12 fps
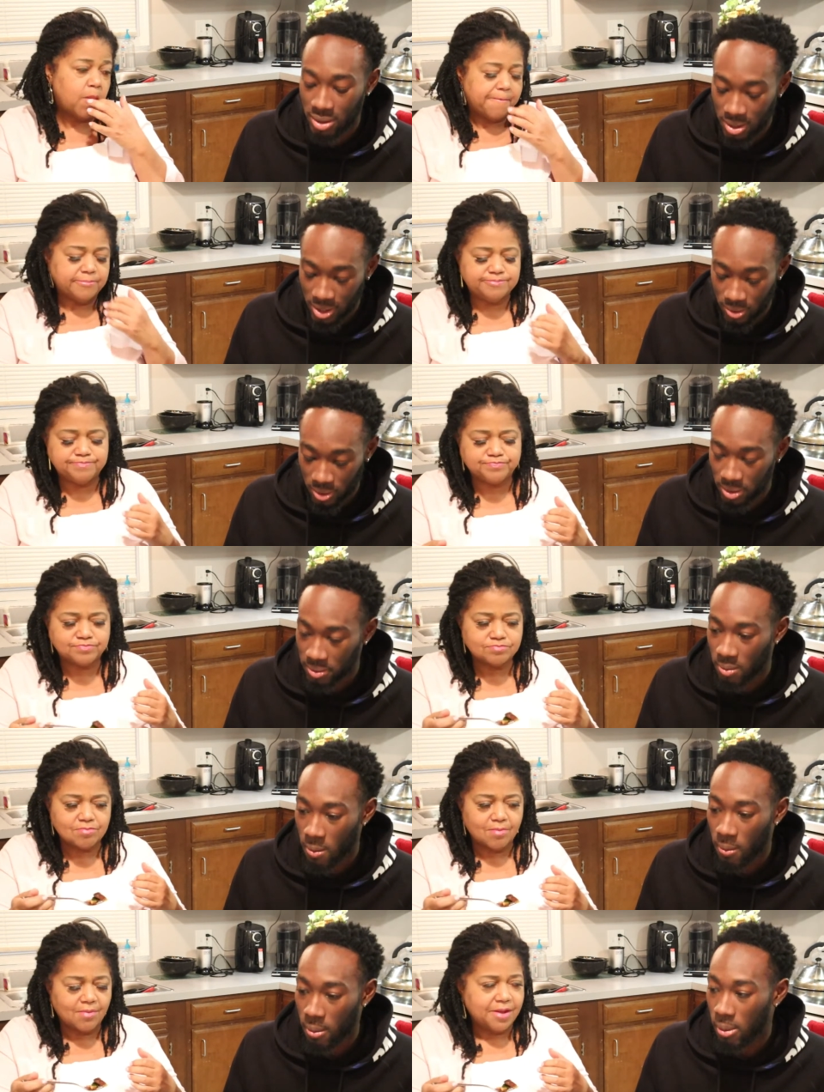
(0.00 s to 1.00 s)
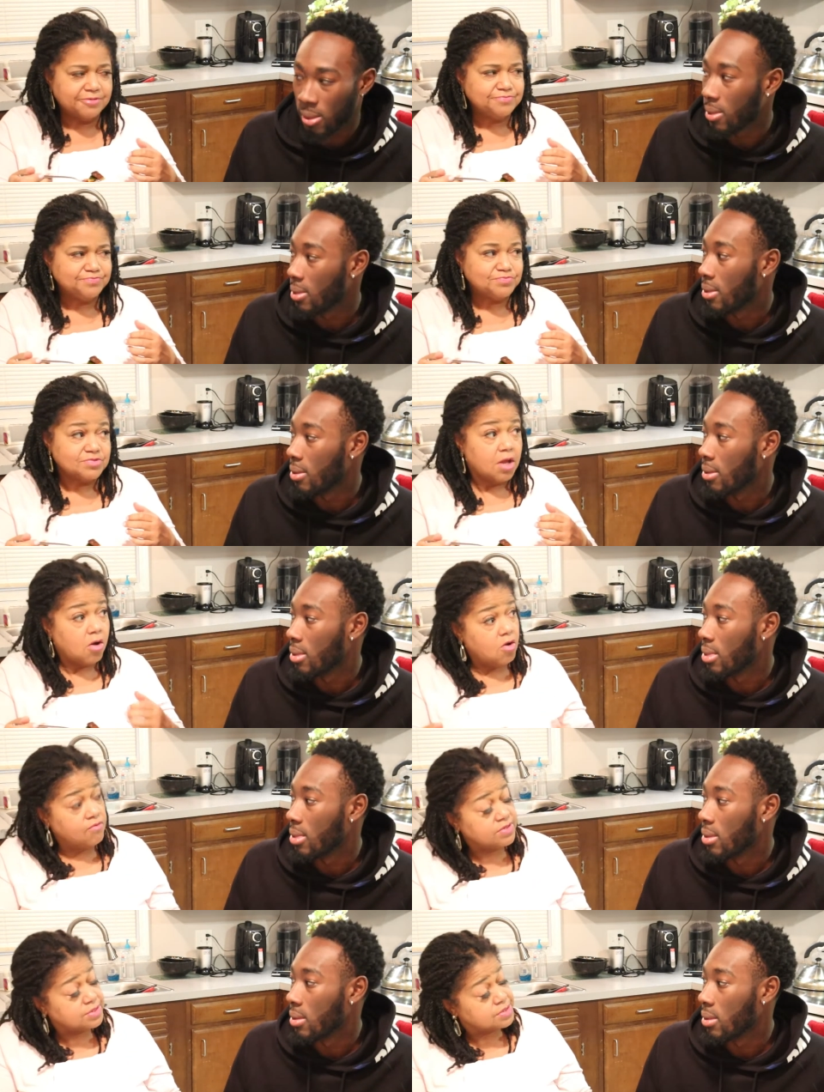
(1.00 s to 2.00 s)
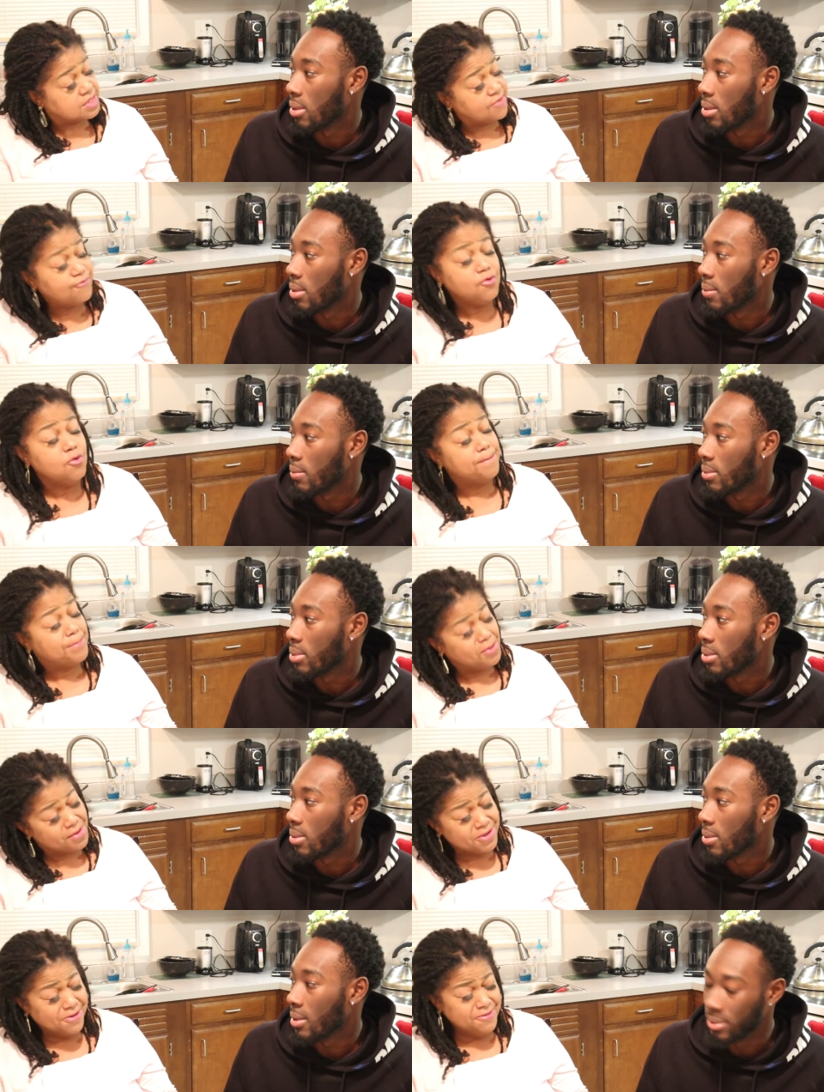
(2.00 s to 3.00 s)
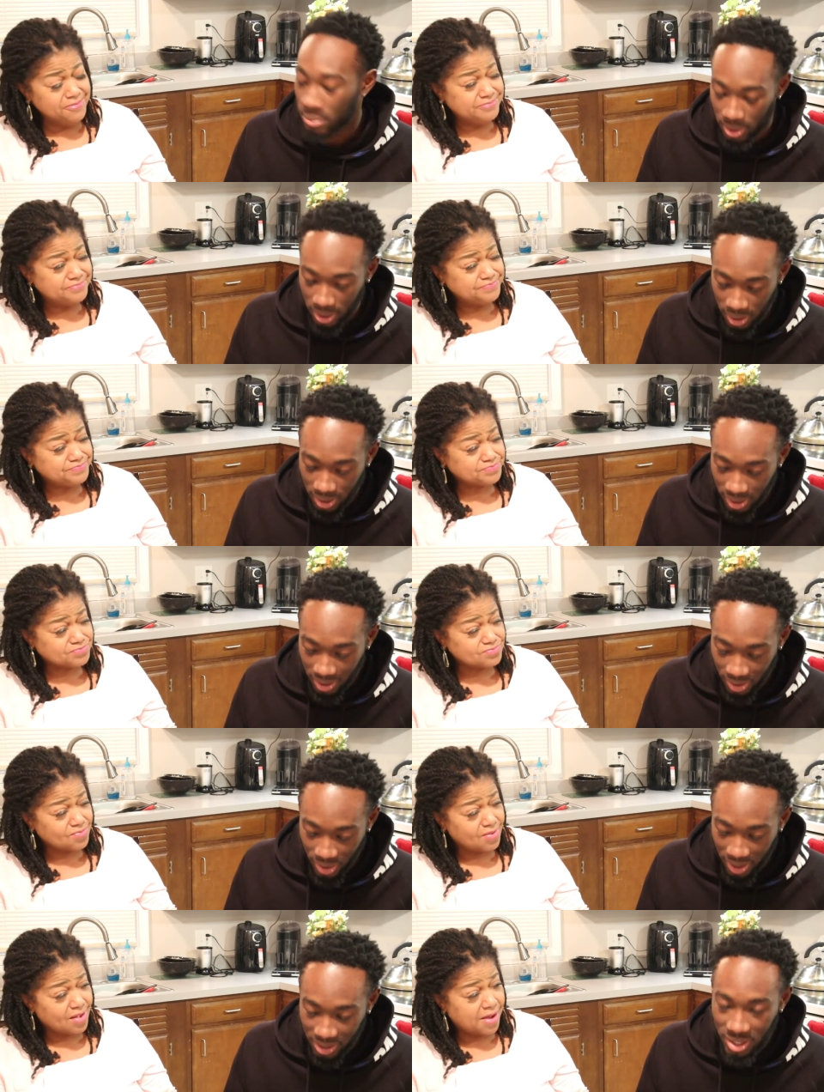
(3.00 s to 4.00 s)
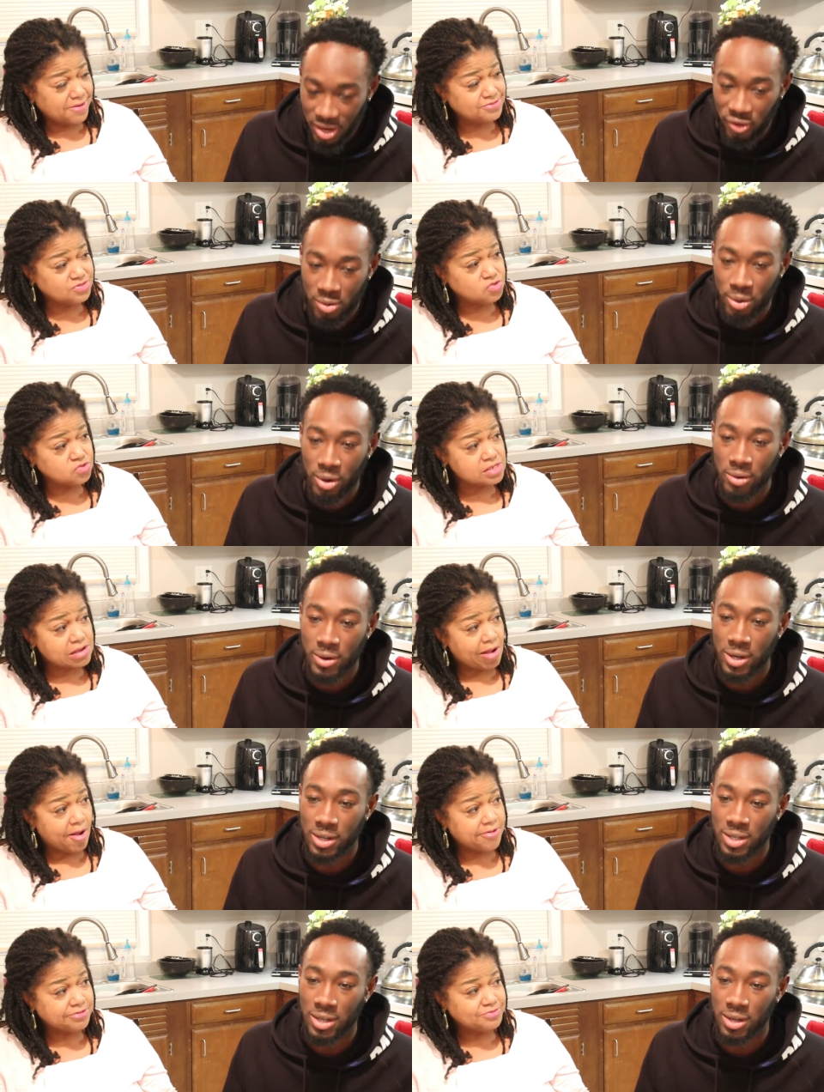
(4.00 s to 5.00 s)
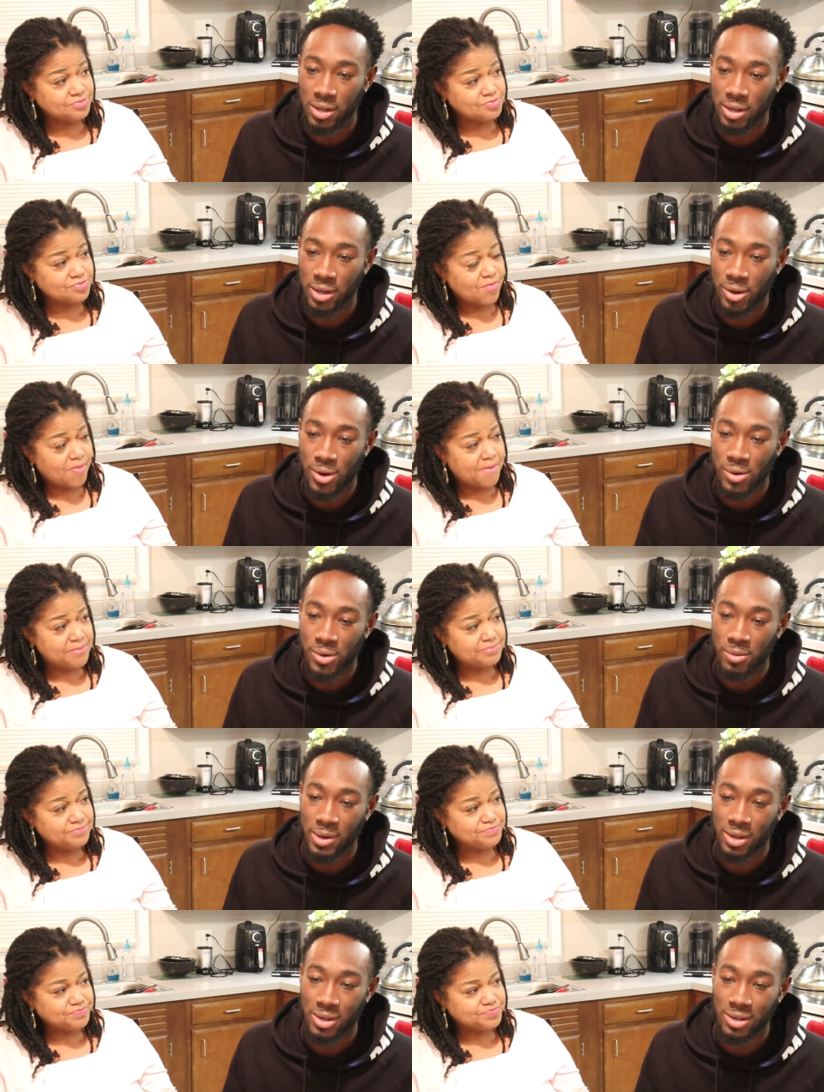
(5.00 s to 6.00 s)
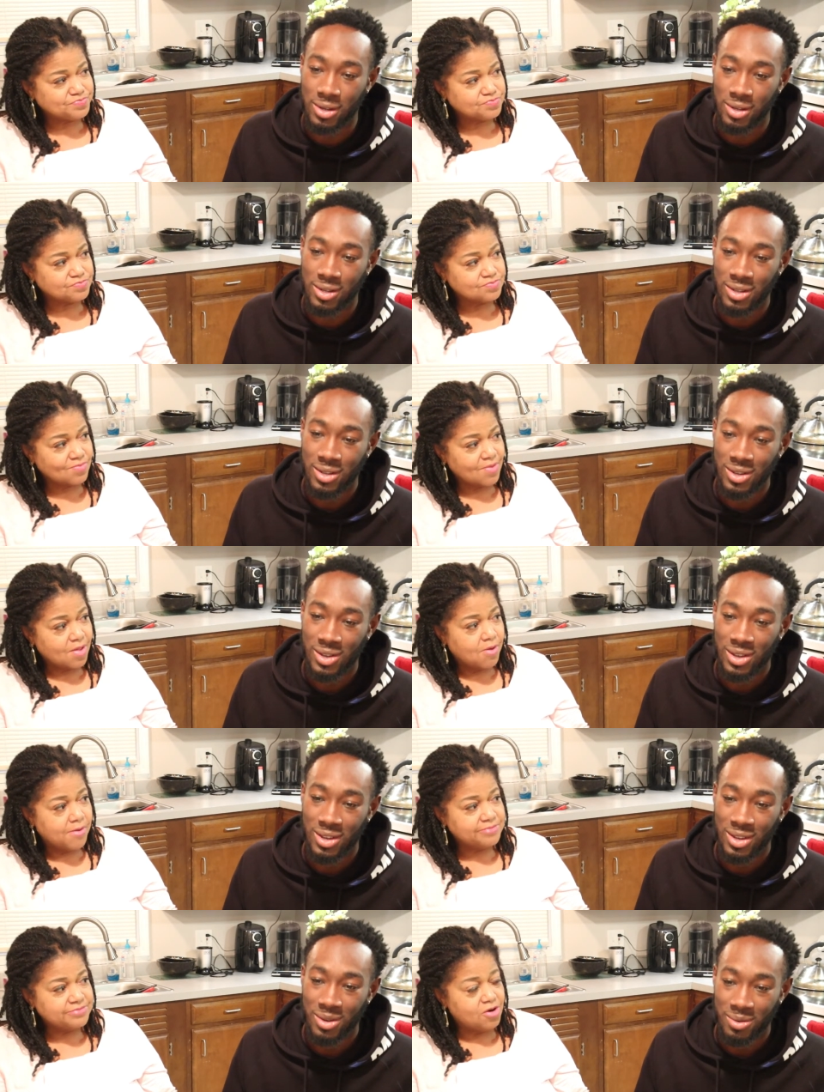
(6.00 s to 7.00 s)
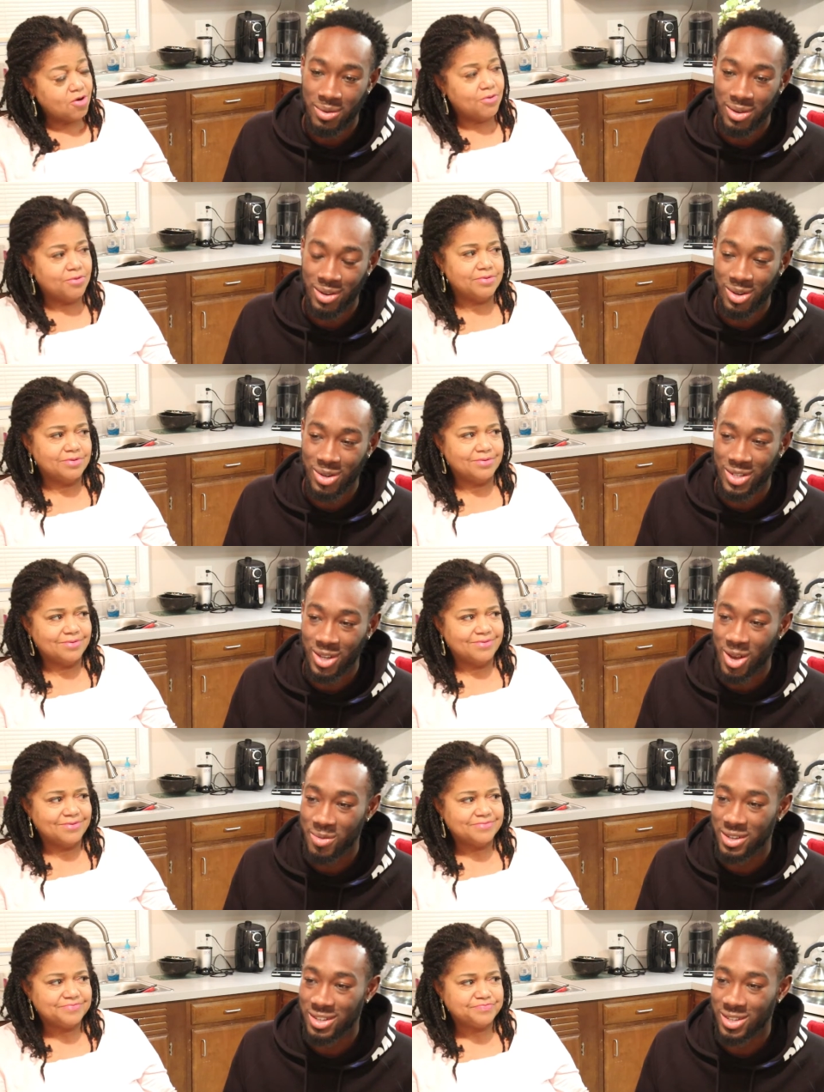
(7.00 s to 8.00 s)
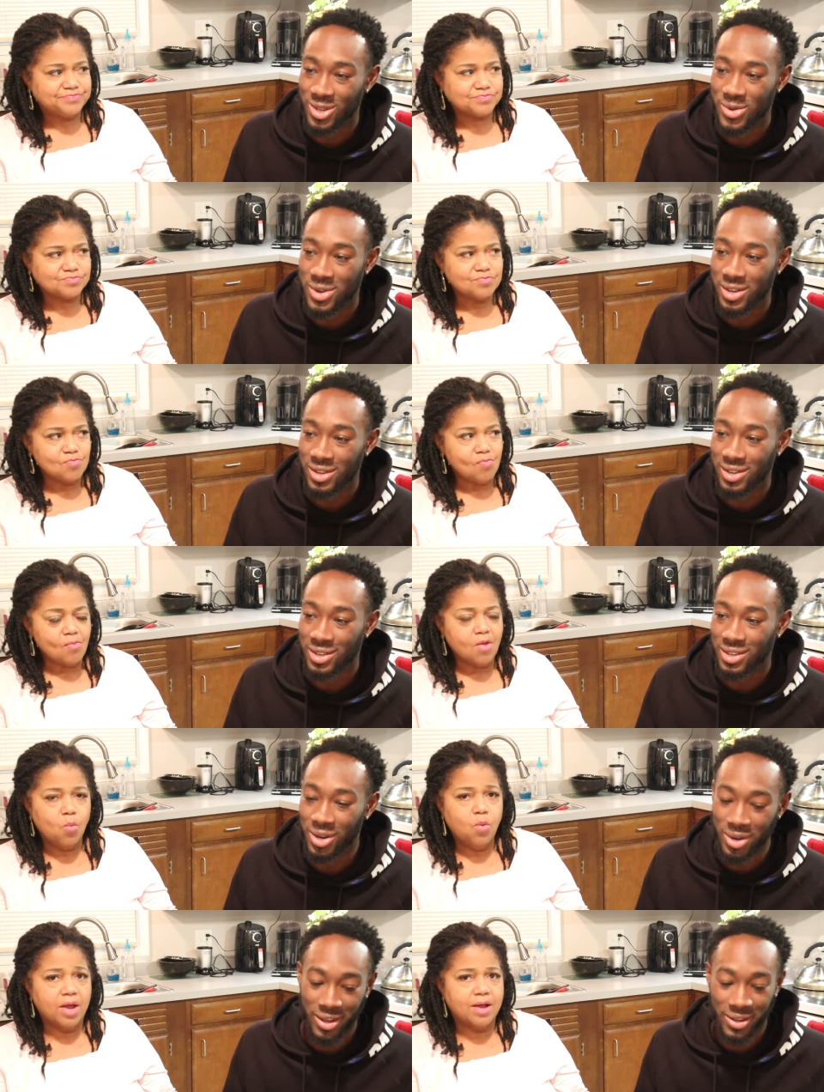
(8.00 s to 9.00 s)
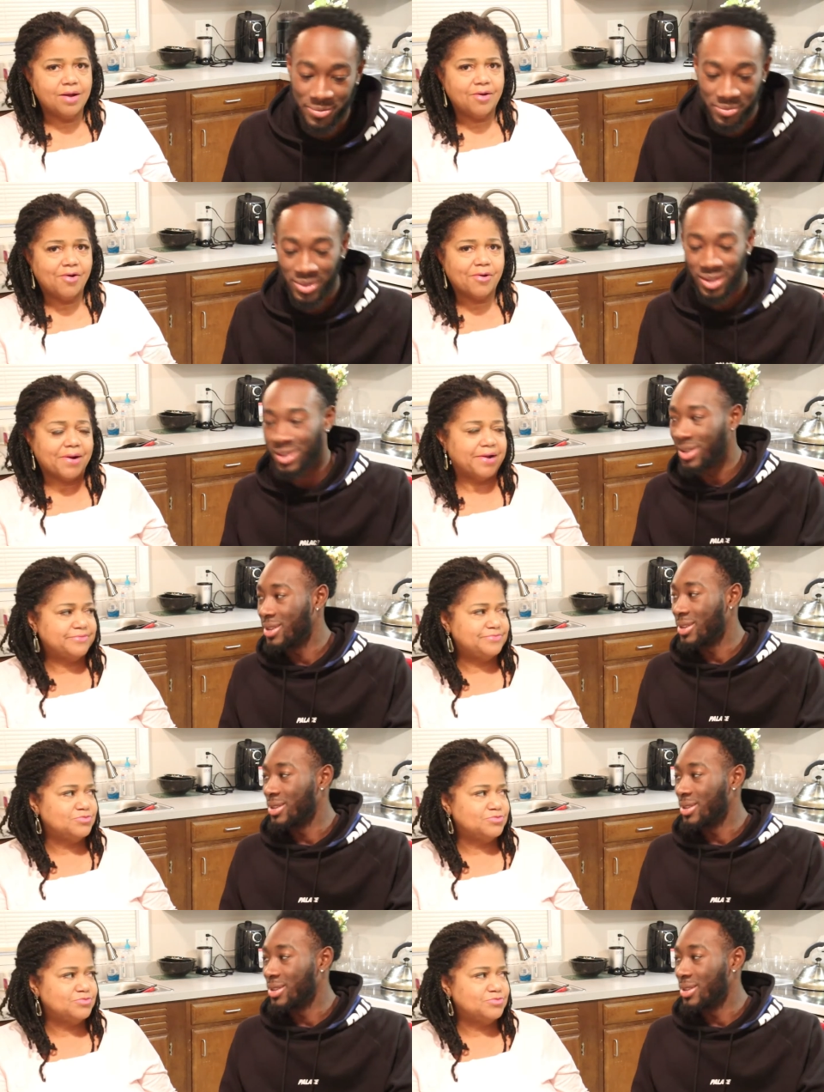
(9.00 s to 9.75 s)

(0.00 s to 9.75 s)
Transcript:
Speaker 1: This one. Over the seafood boil.
Speaker 2: Okay, seafood boil was good. Oh, oh my goodness. Oh, oh salmon just so good. Okay. What?
Speaker 1: Okay.